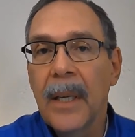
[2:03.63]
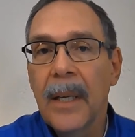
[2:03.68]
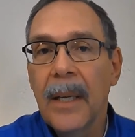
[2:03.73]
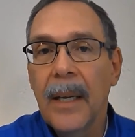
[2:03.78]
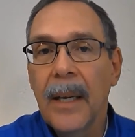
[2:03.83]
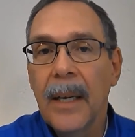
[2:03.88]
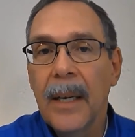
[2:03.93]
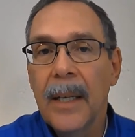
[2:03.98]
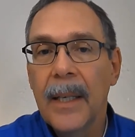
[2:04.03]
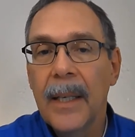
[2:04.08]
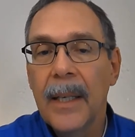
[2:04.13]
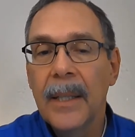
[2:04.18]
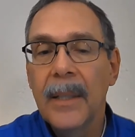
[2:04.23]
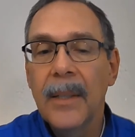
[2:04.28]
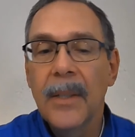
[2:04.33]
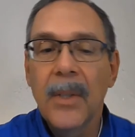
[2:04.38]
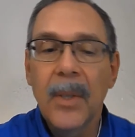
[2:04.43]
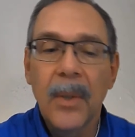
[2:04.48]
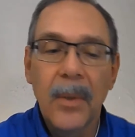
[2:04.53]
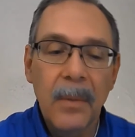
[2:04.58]

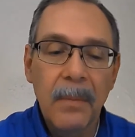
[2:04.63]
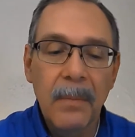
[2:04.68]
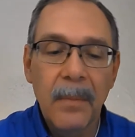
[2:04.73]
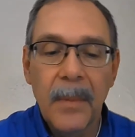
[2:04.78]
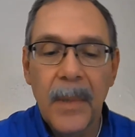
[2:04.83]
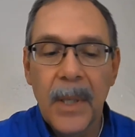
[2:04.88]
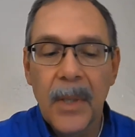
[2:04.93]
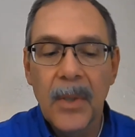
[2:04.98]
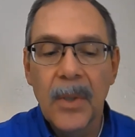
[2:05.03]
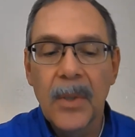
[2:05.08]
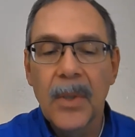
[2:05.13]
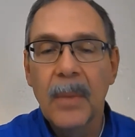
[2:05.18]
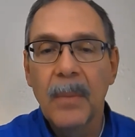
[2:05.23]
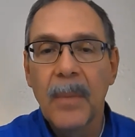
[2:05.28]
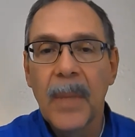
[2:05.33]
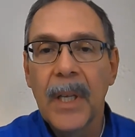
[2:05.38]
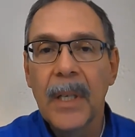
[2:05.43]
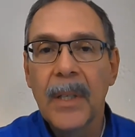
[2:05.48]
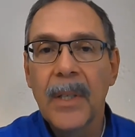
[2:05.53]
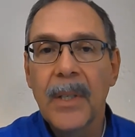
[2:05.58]
So these are some
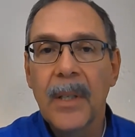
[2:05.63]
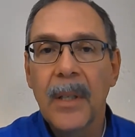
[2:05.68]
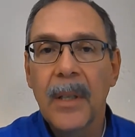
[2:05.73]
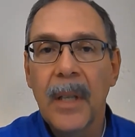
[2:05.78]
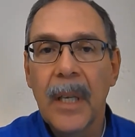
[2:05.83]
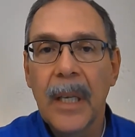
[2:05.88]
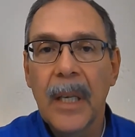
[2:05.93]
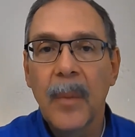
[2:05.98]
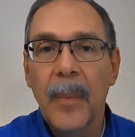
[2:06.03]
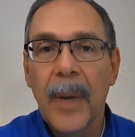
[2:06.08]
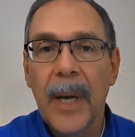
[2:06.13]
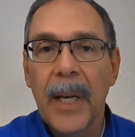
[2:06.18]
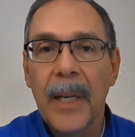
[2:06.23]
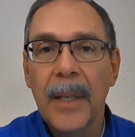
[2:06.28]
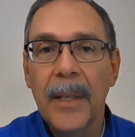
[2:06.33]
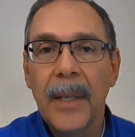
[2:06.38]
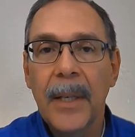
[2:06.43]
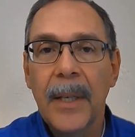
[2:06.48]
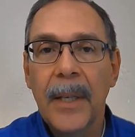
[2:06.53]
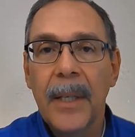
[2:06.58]
things to think about
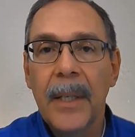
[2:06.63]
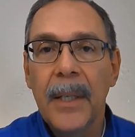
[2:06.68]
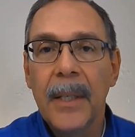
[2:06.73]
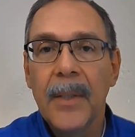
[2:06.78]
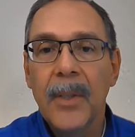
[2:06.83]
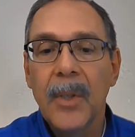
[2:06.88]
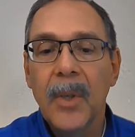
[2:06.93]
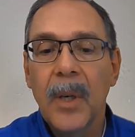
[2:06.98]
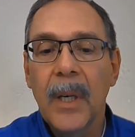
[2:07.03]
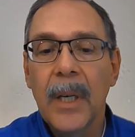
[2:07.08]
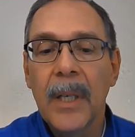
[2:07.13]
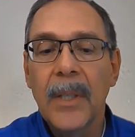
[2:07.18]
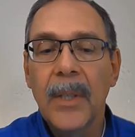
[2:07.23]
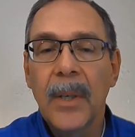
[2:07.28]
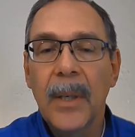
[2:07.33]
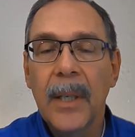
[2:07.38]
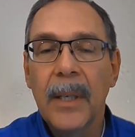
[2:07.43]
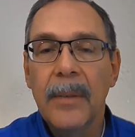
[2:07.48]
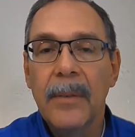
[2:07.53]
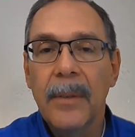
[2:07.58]
in trying to
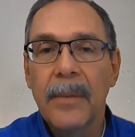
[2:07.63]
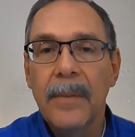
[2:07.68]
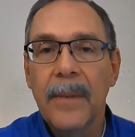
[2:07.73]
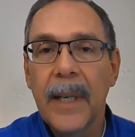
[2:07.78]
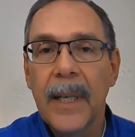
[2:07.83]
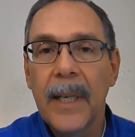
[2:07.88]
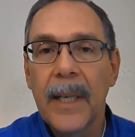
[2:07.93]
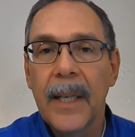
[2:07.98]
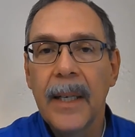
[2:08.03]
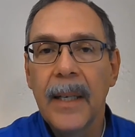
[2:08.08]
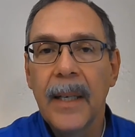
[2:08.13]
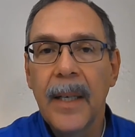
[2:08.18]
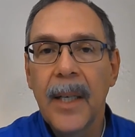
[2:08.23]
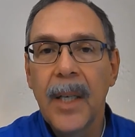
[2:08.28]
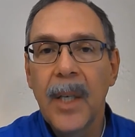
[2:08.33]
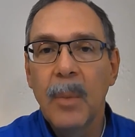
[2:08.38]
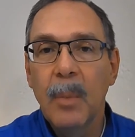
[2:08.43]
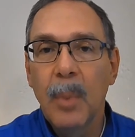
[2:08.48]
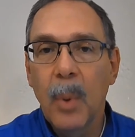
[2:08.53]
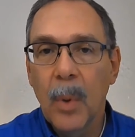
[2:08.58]
identify
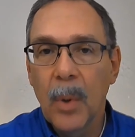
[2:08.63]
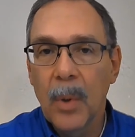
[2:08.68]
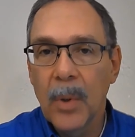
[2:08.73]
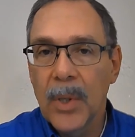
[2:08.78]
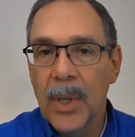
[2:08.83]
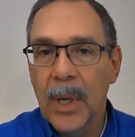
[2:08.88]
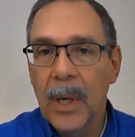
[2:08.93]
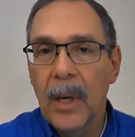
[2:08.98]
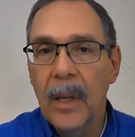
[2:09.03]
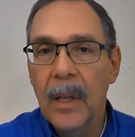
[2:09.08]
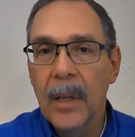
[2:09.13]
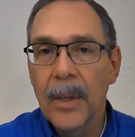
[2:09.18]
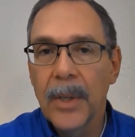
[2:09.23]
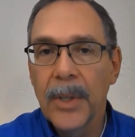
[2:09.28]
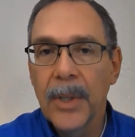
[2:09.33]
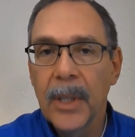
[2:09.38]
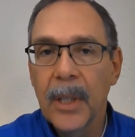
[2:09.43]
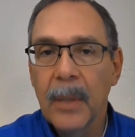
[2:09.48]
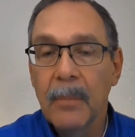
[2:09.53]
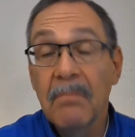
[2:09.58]
poor
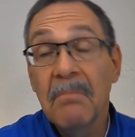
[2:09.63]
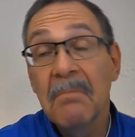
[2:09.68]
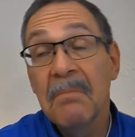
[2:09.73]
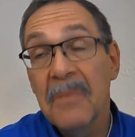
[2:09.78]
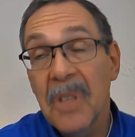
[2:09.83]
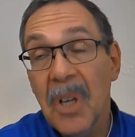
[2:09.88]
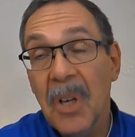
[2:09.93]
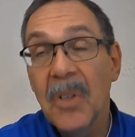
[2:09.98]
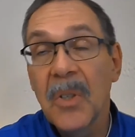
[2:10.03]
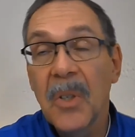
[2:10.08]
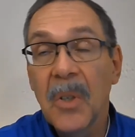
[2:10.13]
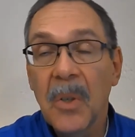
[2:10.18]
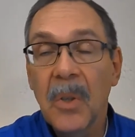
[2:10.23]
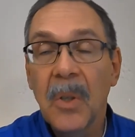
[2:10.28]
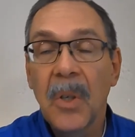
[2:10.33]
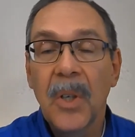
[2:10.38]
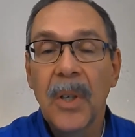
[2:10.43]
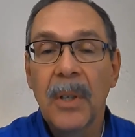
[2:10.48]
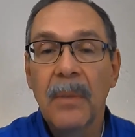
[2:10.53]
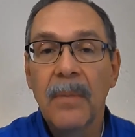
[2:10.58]
scholarship. It's also
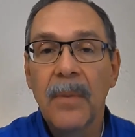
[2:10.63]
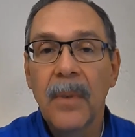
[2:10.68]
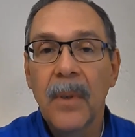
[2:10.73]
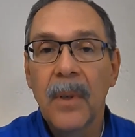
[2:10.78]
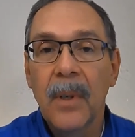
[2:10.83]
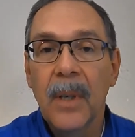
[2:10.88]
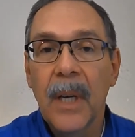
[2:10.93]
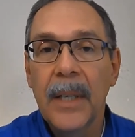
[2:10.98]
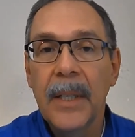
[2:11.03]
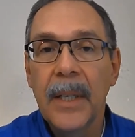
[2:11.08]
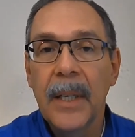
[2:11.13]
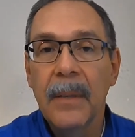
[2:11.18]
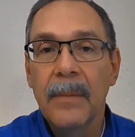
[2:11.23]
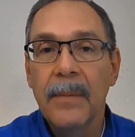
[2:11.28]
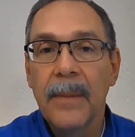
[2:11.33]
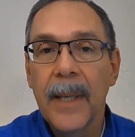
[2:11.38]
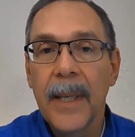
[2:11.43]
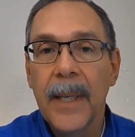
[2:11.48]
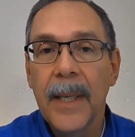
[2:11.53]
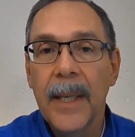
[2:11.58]
good for
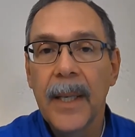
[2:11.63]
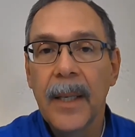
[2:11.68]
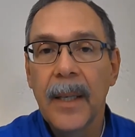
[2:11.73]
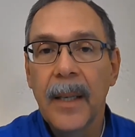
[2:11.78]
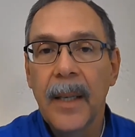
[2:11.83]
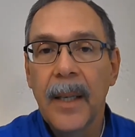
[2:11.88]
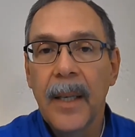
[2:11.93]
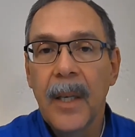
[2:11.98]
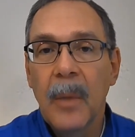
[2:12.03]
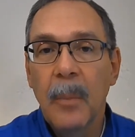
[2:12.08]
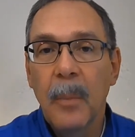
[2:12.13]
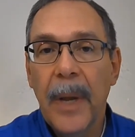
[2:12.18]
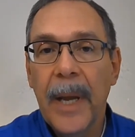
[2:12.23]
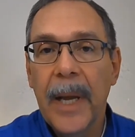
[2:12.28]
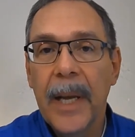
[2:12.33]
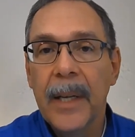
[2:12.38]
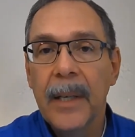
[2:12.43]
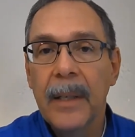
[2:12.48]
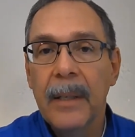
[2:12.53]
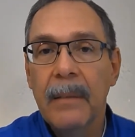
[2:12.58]
identifying
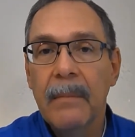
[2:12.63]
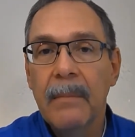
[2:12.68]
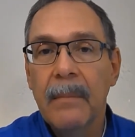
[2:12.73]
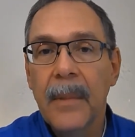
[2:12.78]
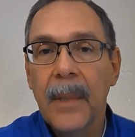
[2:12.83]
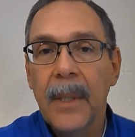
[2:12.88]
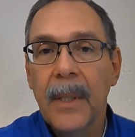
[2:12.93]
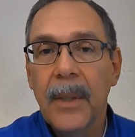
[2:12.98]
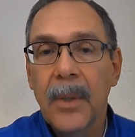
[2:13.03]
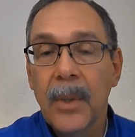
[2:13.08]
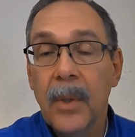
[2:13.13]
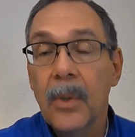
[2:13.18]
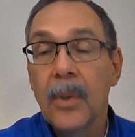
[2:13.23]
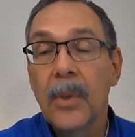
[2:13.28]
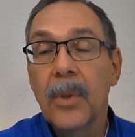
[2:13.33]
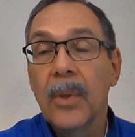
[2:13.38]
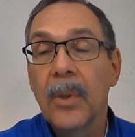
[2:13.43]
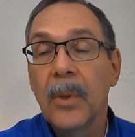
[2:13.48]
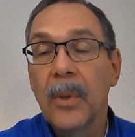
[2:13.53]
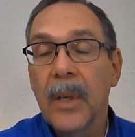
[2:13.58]
bad news
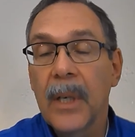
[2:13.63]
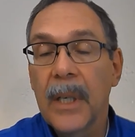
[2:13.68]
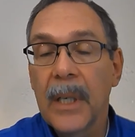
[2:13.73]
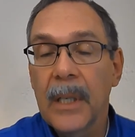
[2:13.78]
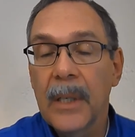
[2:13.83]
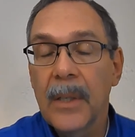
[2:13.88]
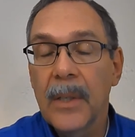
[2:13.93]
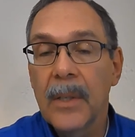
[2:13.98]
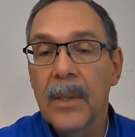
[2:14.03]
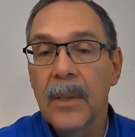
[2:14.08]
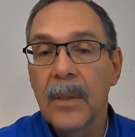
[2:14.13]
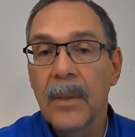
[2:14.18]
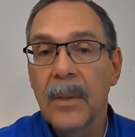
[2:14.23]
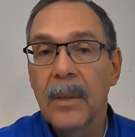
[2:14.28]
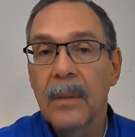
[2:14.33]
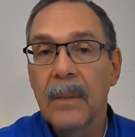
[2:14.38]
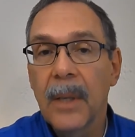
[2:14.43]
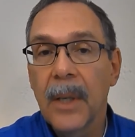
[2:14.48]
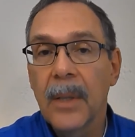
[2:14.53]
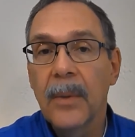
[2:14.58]
stories or
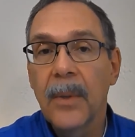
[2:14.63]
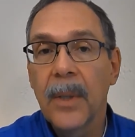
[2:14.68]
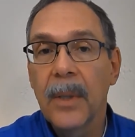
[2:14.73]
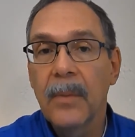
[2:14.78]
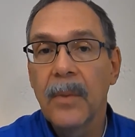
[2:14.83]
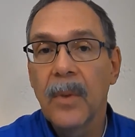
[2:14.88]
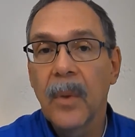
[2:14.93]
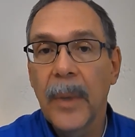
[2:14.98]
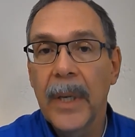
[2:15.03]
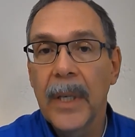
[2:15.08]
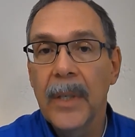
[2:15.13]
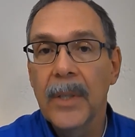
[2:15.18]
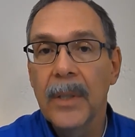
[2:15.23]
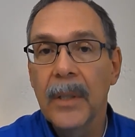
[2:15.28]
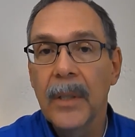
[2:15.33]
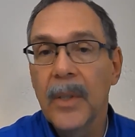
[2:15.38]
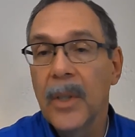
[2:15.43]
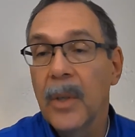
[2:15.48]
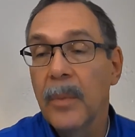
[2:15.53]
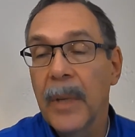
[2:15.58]
other information
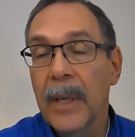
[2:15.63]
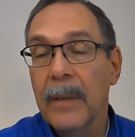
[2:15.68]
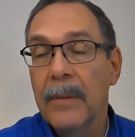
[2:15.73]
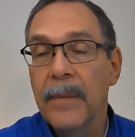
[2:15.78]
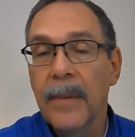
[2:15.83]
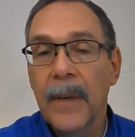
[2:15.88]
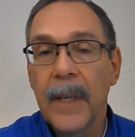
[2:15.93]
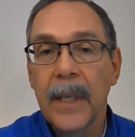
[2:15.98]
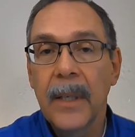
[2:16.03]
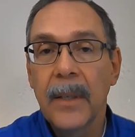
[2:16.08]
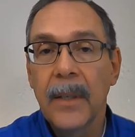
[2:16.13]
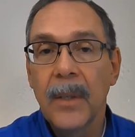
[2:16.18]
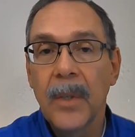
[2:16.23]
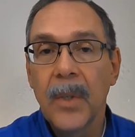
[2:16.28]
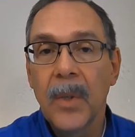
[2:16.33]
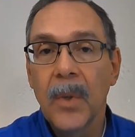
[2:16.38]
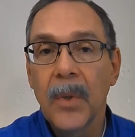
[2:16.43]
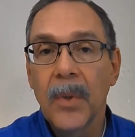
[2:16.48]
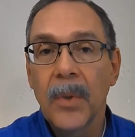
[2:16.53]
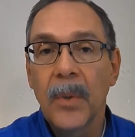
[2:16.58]
that you might find on
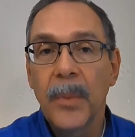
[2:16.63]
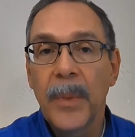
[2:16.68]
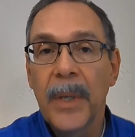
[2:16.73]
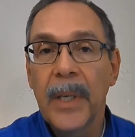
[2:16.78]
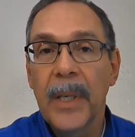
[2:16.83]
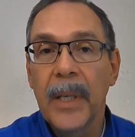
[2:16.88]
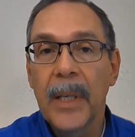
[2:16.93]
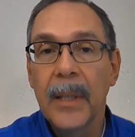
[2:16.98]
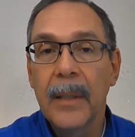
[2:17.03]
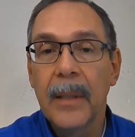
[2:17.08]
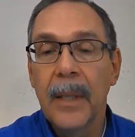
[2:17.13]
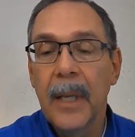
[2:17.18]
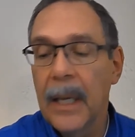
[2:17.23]
social media.